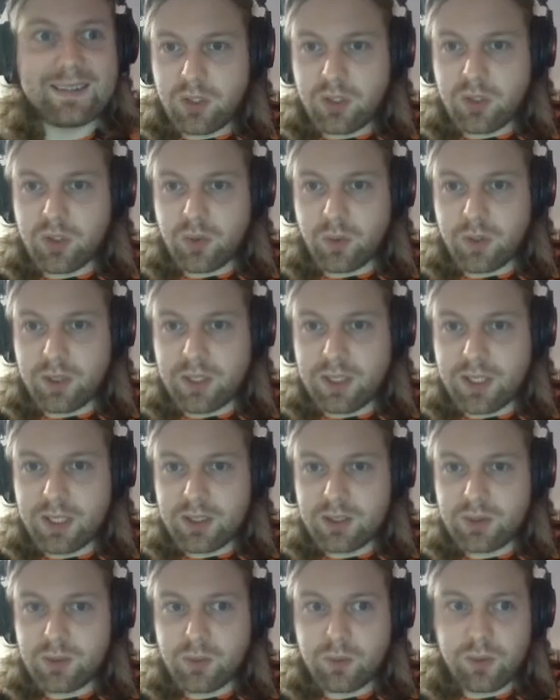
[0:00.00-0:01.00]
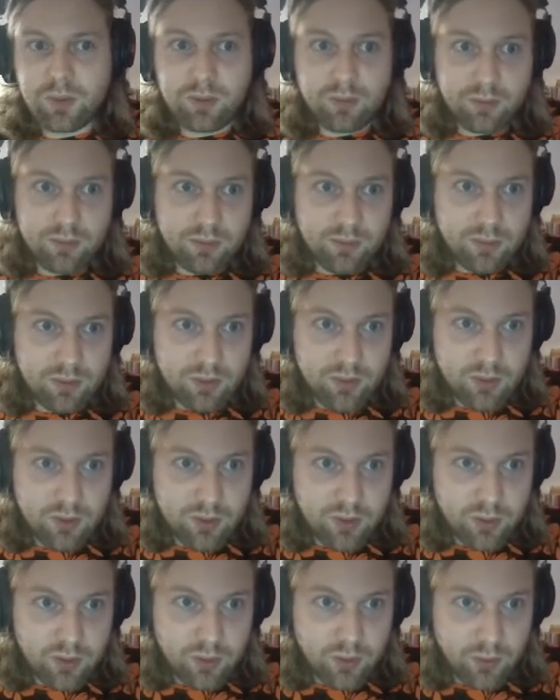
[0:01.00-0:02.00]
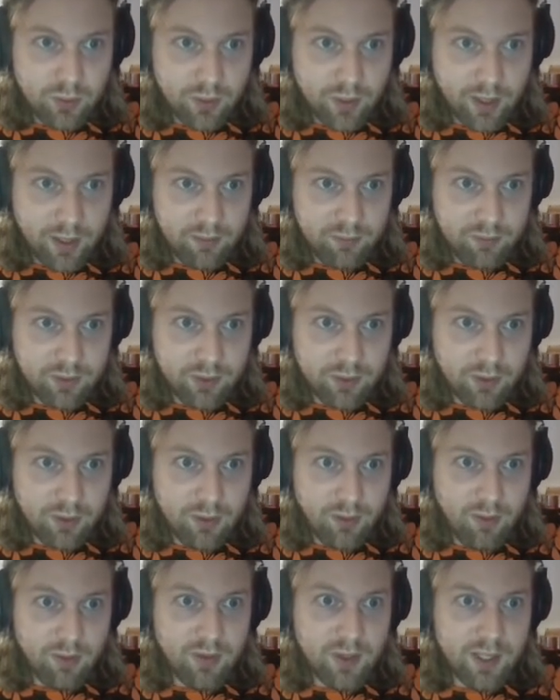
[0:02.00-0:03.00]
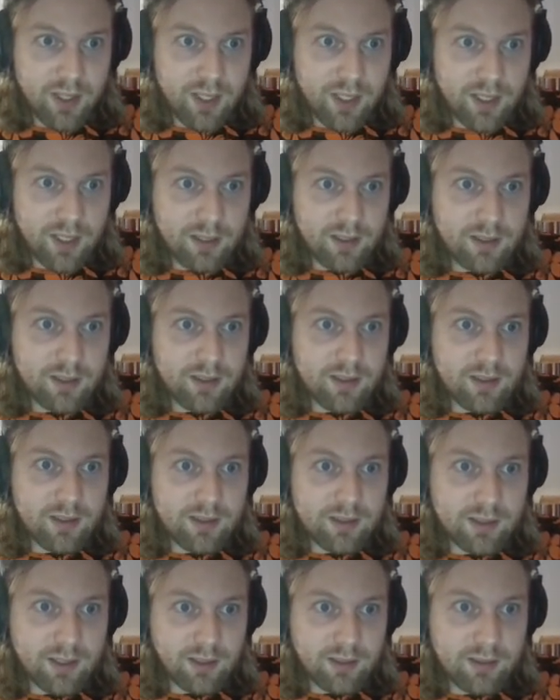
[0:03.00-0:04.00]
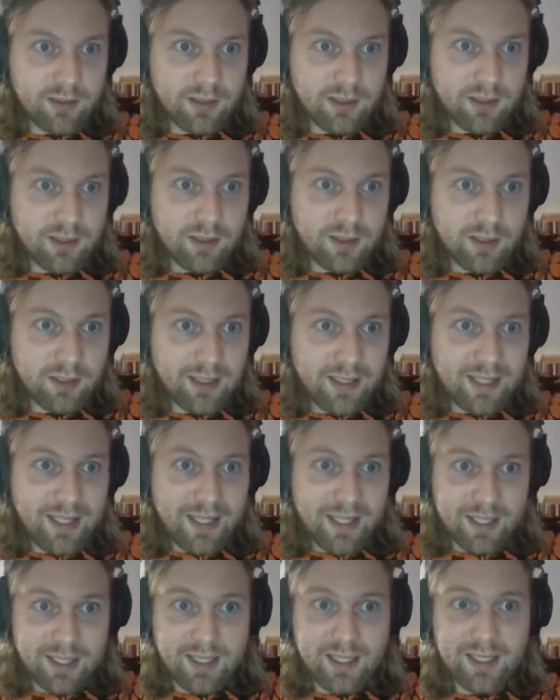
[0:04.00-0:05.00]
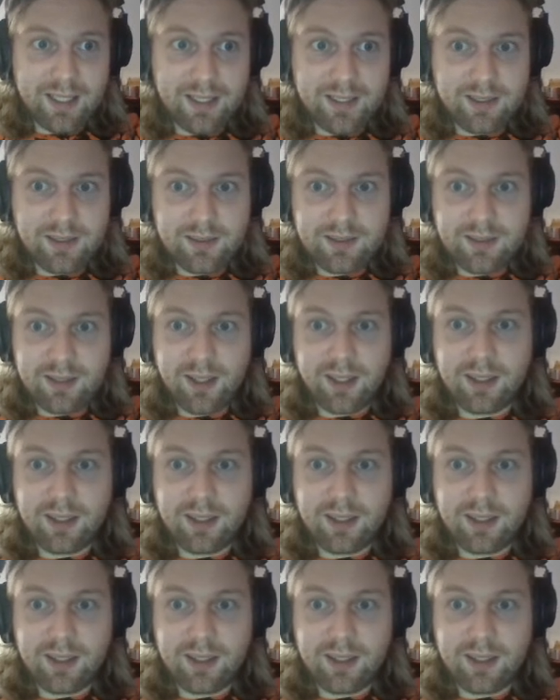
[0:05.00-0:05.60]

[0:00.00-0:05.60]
So our next two after the delta is